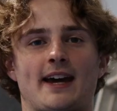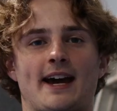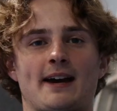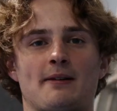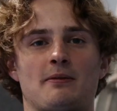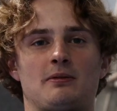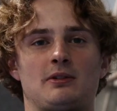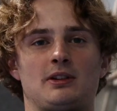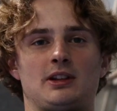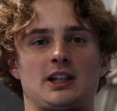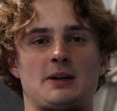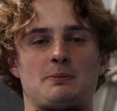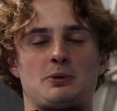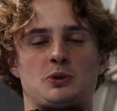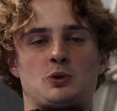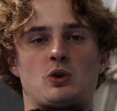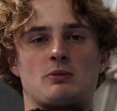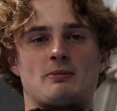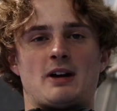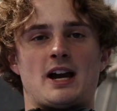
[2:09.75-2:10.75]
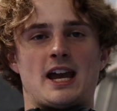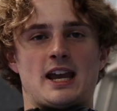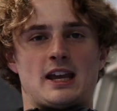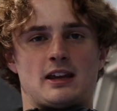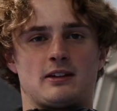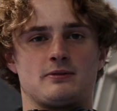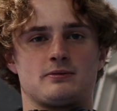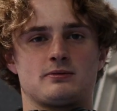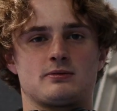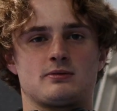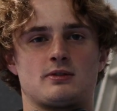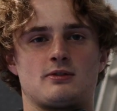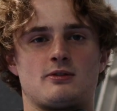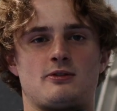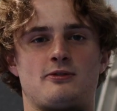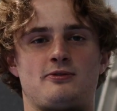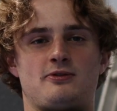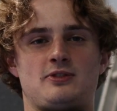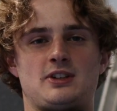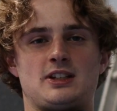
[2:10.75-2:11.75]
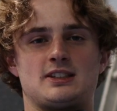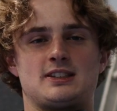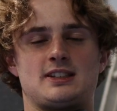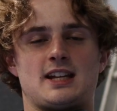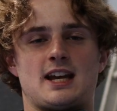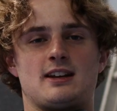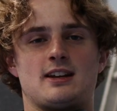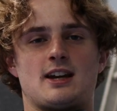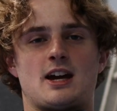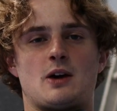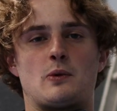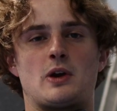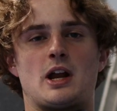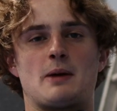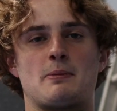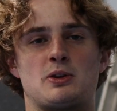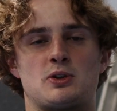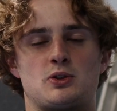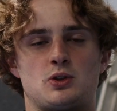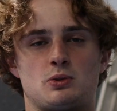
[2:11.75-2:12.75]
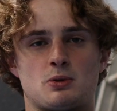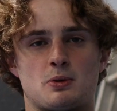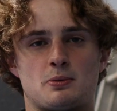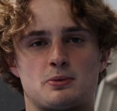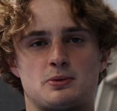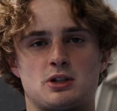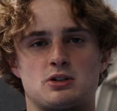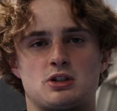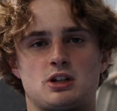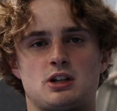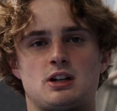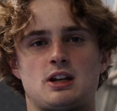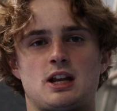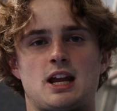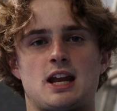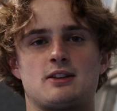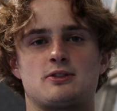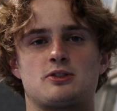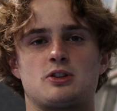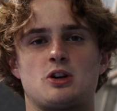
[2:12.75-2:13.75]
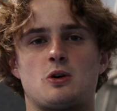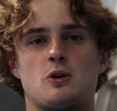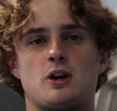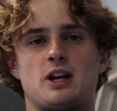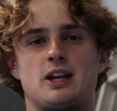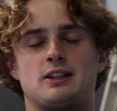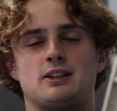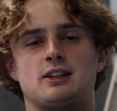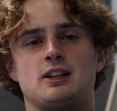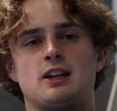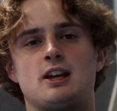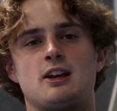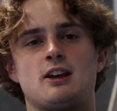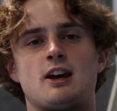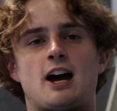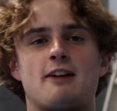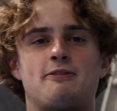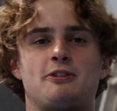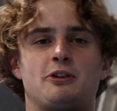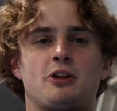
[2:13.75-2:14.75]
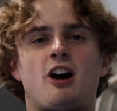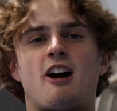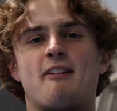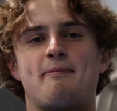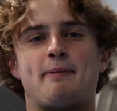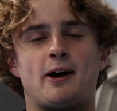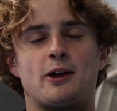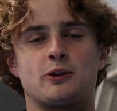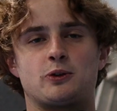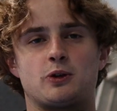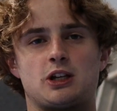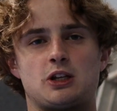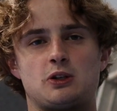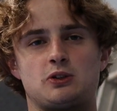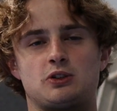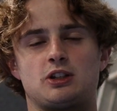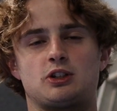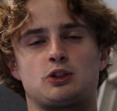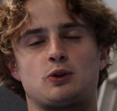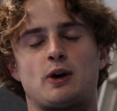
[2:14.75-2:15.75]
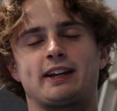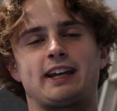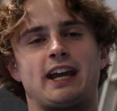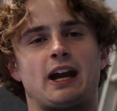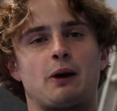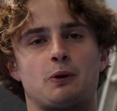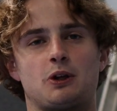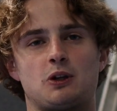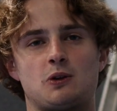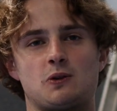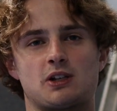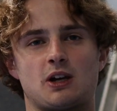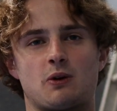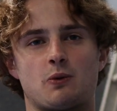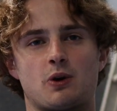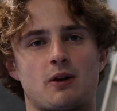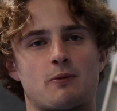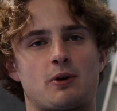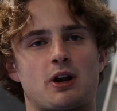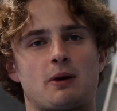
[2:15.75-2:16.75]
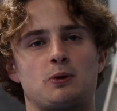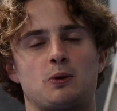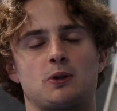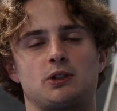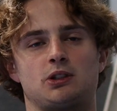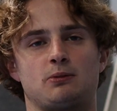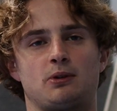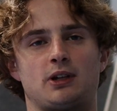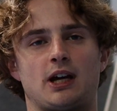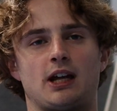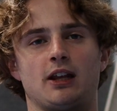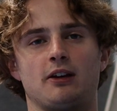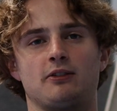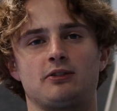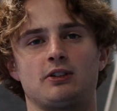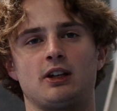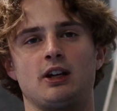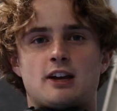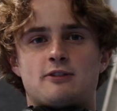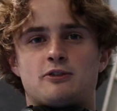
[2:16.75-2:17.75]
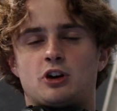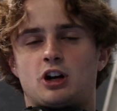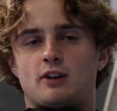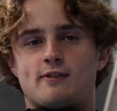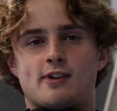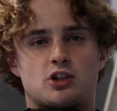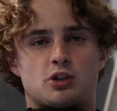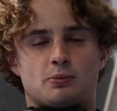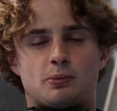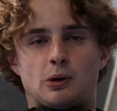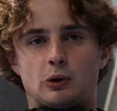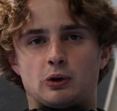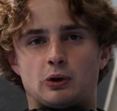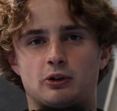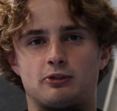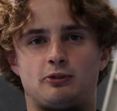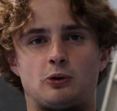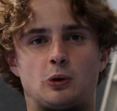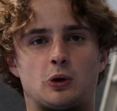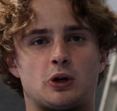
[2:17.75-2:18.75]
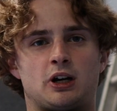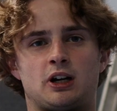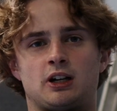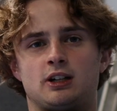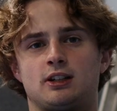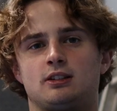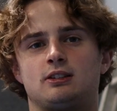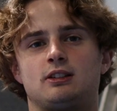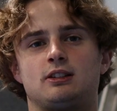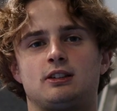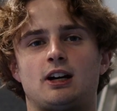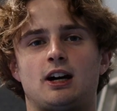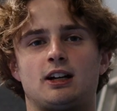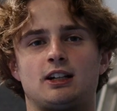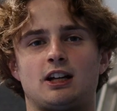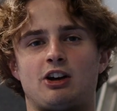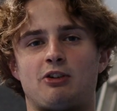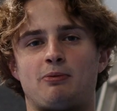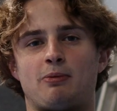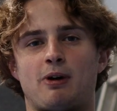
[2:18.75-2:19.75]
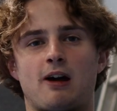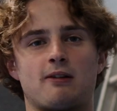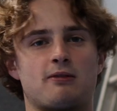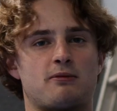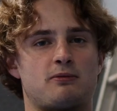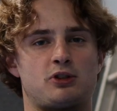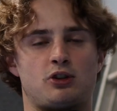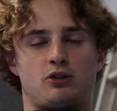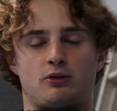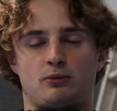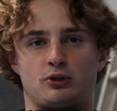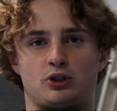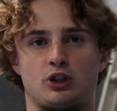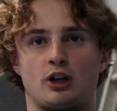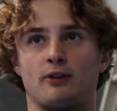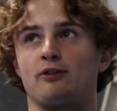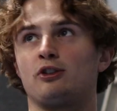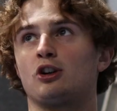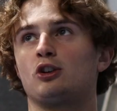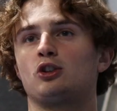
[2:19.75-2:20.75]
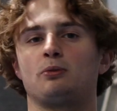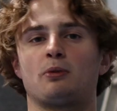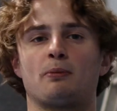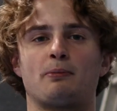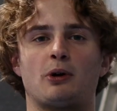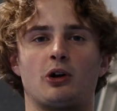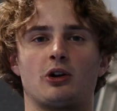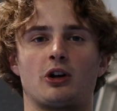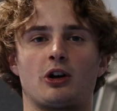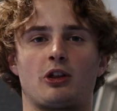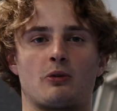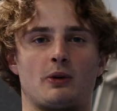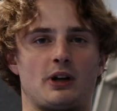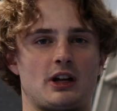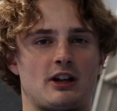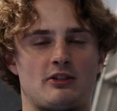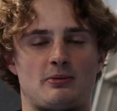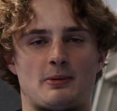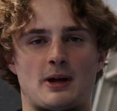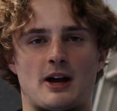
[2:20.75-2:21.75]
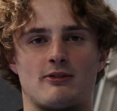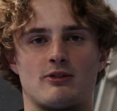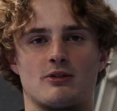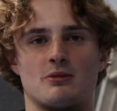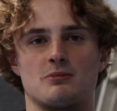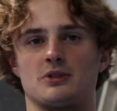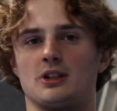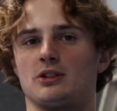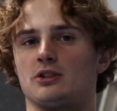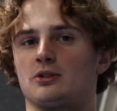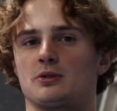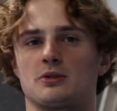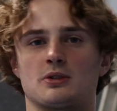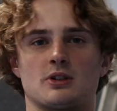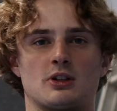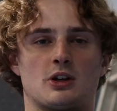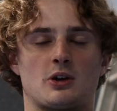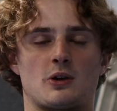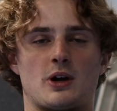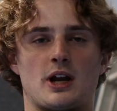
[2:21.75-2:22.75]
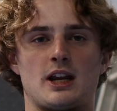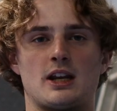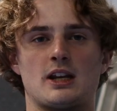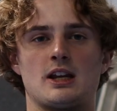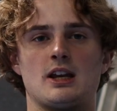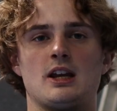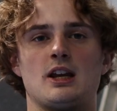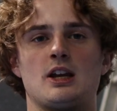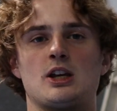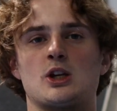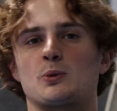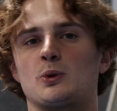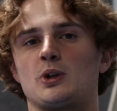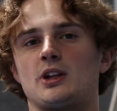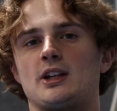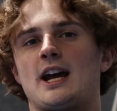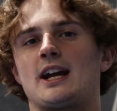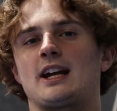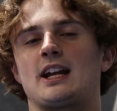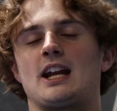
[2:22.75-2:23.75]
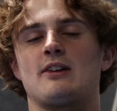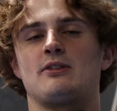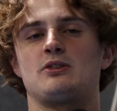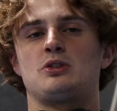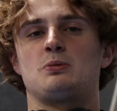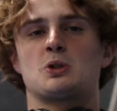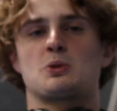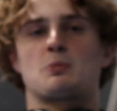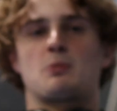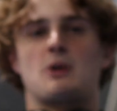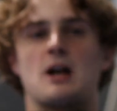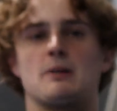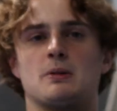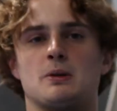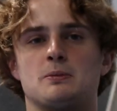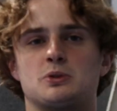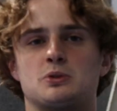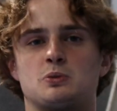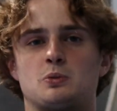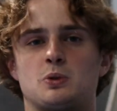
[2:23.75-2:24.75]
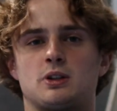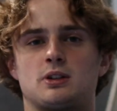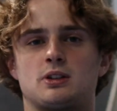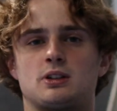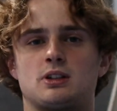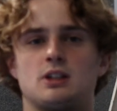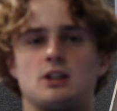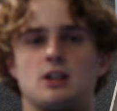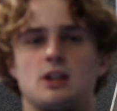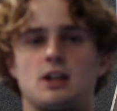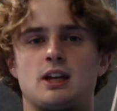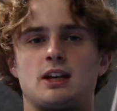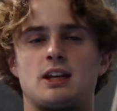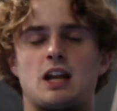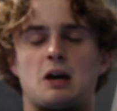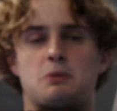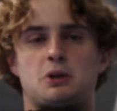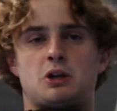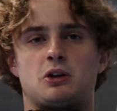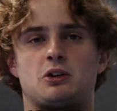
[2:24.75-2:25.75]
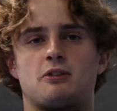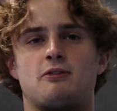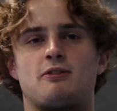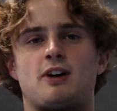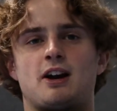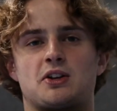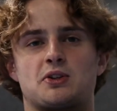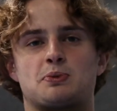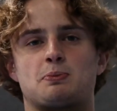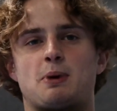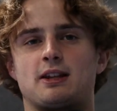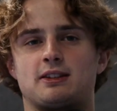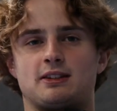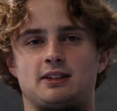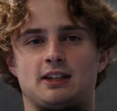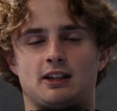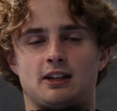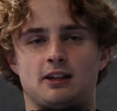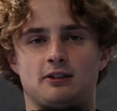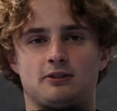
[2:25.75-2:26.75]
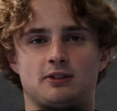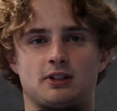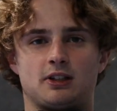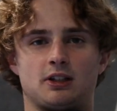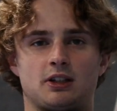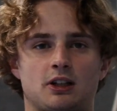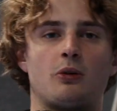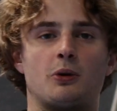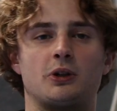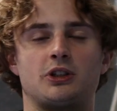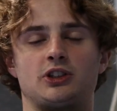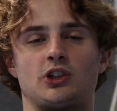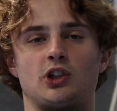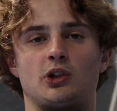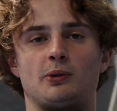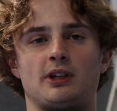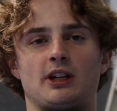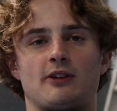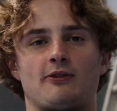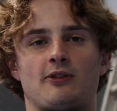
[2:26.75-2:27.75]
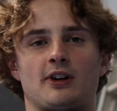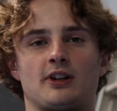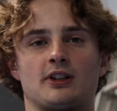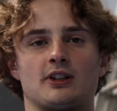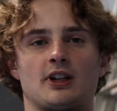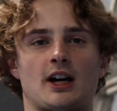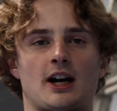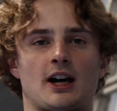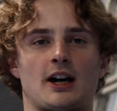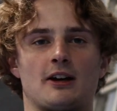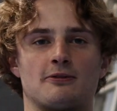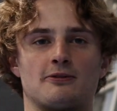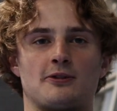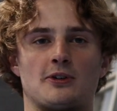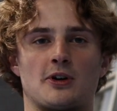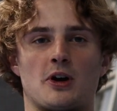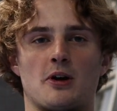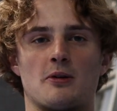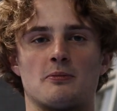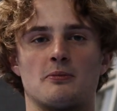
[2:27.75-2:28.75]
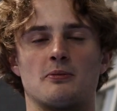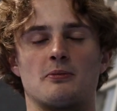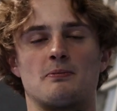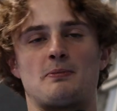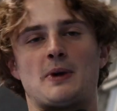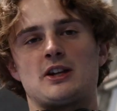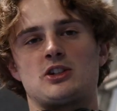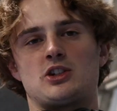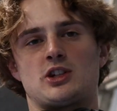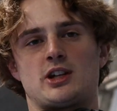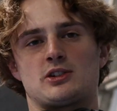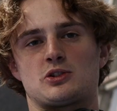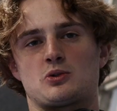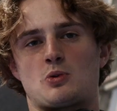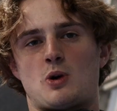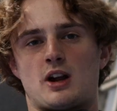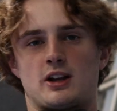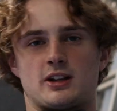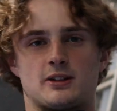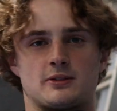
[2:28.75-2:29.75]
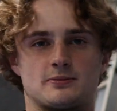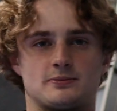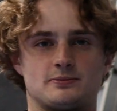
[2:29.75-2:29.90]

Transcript: that lip is where my feet stand on when I'm in sumo position, and so I feel off balance when I use it, and so I can't really use that one when I'm doing sumo deadlift. If you're a conventional puller, 4 deadlift platforms. If you're a sumo puller, 3 deadlift platforms. It's great. Really not going to have too much problems with not being able to find a spot to deadlift, which is a little bit different from benching and squatting.